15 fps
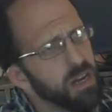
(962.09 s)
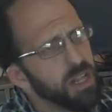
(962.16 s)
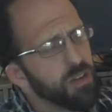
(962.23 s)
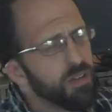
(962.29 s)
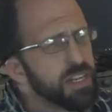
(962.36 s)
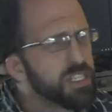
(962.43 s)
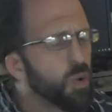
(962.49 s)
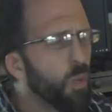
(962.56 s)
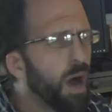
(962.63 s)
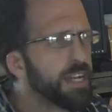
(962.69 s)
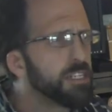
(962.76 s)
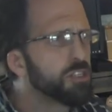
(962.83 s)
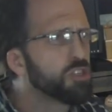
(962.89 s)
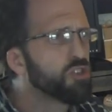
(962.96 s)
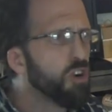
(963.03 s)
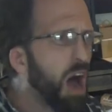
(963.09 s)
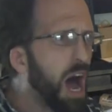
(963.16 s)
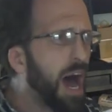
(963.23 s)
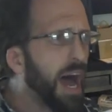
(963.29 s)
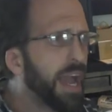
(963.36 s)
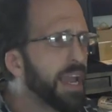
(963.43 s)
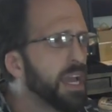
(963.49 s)
The reason why you're
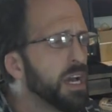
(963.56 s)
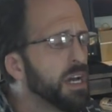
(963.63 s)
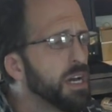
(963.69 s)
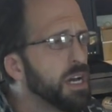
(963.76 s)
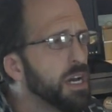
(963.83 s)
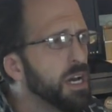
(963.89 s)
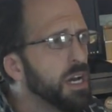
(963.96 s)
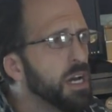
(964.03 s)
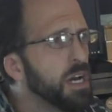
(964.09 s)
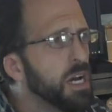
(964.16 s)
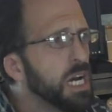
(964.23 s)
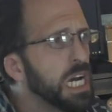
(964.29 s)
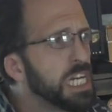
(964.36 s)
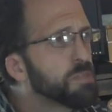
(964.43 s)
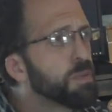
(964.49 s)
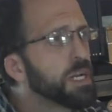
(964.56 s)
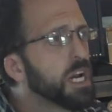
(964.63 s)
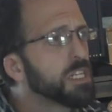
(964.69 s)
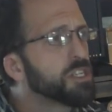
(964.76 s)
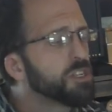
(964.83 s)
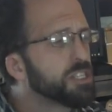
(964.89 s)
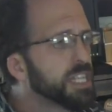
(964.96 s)
dry is
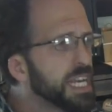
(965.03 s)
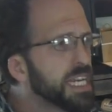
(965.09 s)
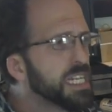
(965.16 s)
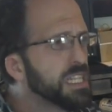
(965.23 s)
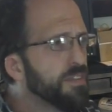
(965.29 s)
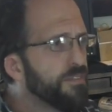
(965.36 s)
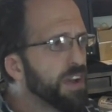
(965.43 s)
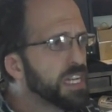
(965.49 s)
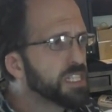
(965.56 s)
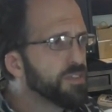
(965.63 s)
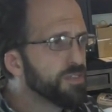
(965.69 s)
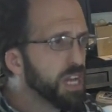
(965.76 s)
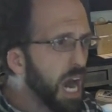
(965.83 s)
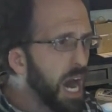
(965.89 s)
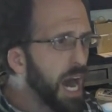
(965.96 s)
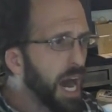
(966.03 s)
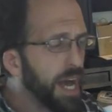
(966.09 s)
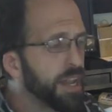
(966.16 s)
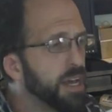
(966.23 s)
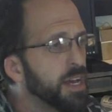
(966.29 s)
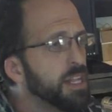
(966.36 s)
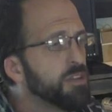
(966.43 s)
because you're seeking the face of
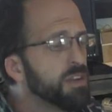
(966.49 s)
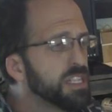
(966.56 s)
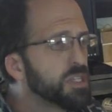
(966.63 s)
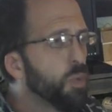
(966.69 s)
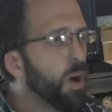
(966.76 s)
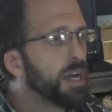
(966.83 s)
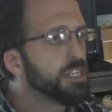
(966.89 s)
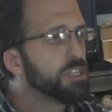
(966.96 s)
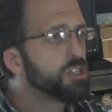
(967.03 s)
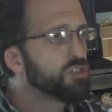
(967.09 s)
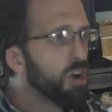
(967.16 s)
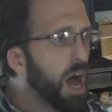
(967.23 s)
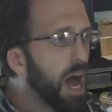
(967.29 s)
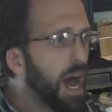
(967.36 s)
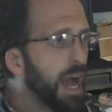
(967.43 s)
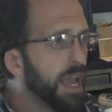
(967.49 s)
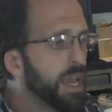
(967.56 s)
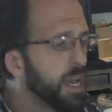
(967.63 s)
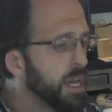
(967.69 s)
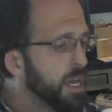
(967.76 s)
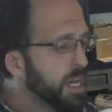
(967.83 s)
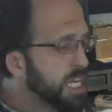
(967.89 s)
God. The reason why you're dry
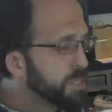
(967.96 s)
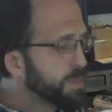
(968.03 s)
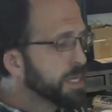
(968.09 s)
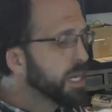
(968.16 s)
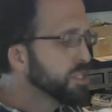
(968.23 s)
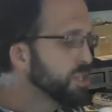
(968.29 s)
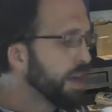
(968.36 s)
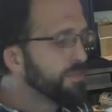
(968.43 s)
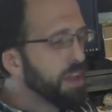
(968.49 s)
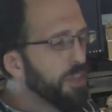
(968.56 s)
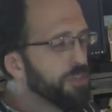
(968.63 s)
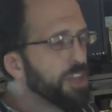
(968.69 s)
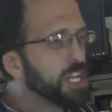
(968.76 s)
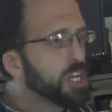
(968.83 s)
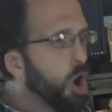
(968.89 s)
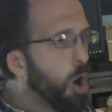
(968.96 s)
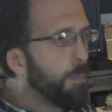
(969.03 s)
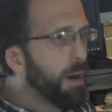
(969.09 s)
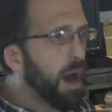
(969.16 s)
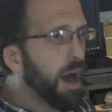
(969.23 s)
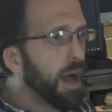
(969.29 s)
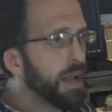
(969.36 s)
is because you have nothing to go
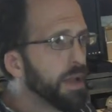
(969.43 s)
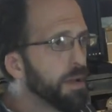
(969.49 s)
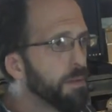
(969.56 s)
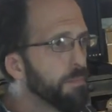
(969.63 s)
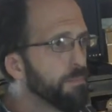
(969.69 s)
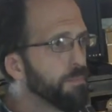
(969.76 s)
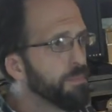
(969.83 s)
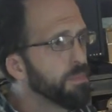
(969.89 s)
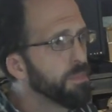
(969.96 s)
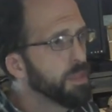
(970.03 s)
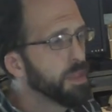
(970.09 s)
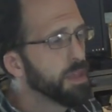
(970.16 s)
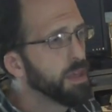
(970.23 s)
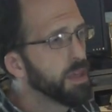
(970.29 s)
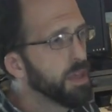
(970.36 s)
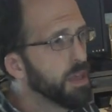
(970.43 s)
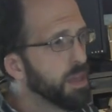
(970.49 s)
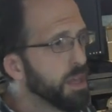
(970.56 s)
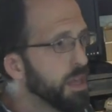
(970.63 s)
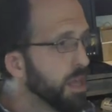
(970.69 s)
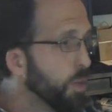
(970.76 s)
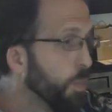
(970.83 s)
by.
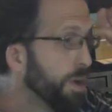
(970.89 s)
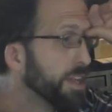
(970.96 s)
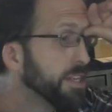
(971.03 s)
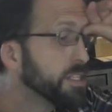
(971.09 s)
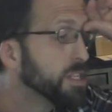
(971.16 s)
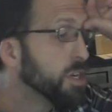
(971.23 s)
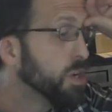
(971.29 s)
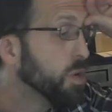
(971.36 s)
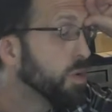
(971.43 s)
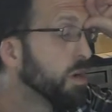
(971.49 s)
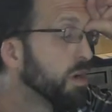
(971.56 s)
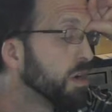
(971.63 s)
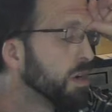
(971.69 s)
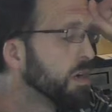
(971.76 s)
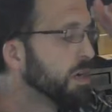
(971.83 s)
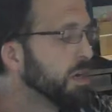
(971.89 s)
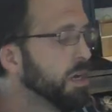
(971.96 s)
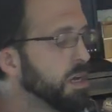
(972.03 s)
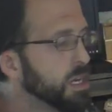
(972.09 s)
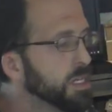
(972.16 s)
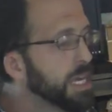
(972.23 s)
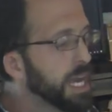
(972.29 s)
What do?
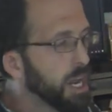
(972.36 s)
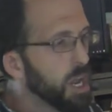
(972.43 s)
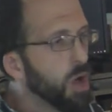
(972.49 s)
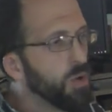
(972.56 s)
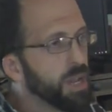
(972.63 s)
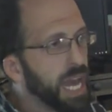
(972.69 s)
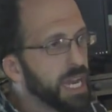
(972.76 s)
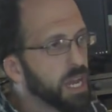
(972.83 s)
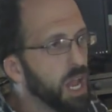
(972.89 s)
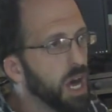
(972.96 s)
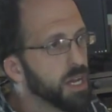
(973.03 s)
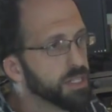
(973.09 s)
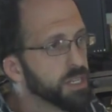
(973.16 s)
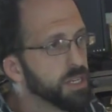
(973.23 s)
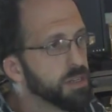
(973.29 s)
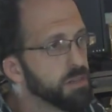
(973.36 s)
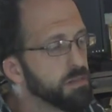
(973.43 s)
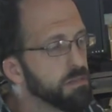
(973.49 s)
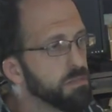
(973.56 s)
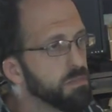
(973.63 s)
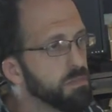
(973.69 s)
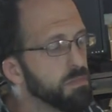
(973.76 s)
Get alone in that closet.
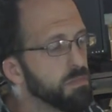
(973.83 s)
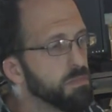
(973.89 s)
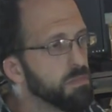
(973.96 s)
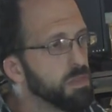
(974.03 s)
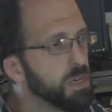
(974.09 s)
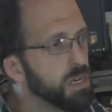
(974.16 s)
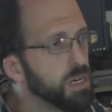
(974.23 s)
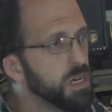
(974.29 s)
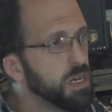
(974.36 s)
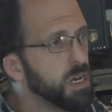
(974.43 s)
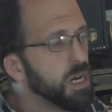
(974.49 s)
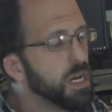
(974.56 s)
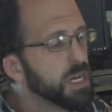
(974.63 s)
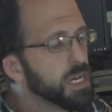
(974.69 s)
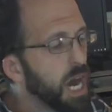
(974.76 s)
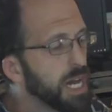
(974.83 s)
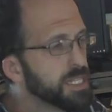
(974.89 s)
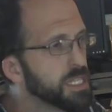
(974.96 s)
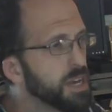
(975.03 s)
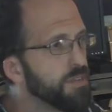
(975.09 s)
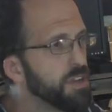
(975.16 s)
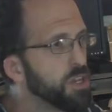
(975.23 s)

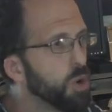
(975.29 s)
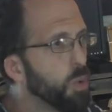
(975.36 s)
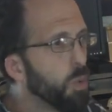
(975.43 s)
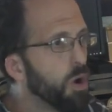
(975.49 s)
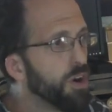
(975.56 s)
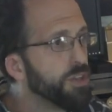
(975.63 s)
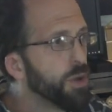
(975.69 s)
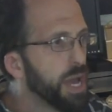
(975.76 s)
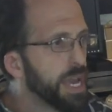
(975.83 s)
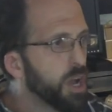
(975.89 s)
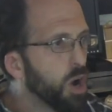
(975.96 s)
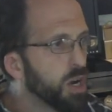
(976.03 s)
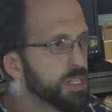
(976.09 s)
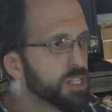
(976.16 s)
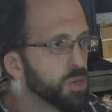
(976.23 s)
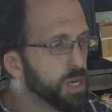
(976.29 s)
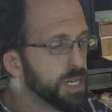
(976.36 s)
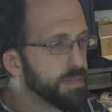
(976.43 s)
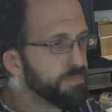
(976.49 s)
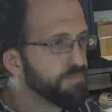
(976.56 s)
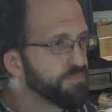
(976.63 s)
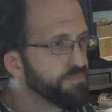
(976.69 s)
God's given you a word, you hang on to it.